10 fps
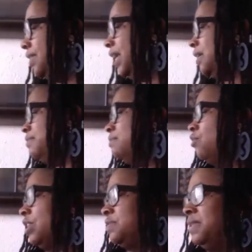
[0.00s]
They can be
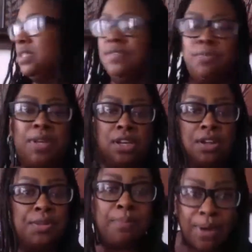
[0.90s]
more expensive depending
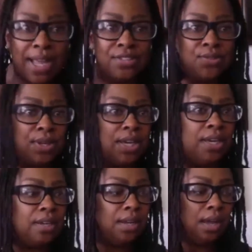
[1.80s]
on the brands you
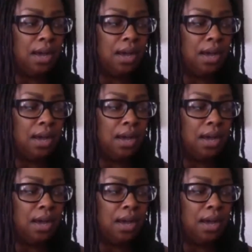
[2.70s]
get.